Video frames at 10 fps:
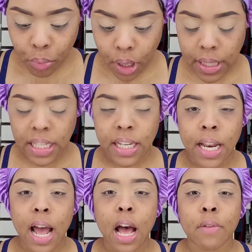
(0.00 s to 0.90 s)
they
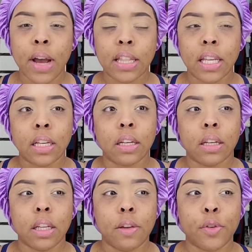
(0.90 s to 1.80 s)
did have, I think,
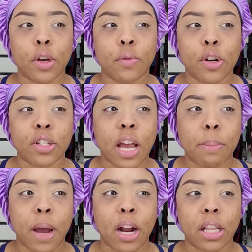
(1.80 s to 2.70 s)
if you're a first
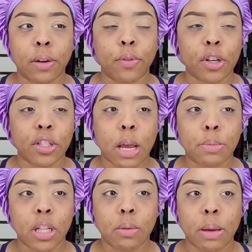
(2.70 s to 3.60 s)
time buyer, like first time
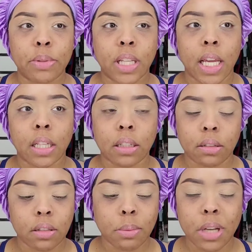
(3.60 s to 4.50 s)
to their website,
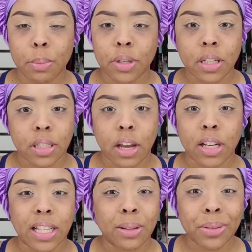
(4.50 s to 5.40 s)
some type of discount. I
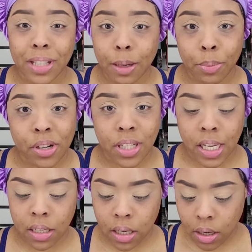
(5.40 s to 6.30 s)
think it was
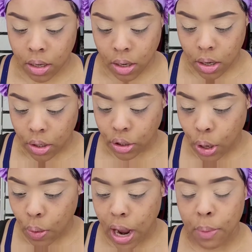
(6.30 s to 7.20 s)
10%.
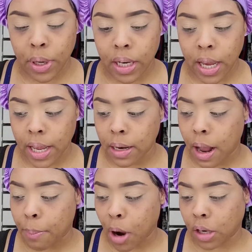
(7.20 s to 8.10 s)
So I went ahead
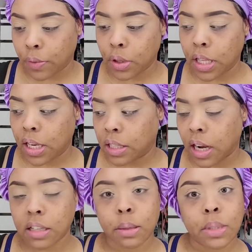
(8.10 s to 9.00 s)
and bought a few things. I
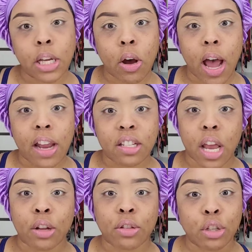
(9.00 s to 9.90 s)
got some single
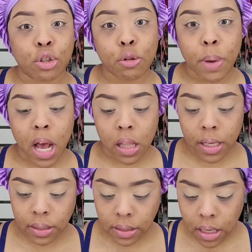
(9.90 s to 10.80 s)
eyeshadows and 2
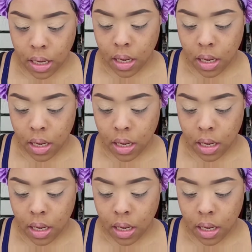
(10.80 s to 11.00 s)
palettes.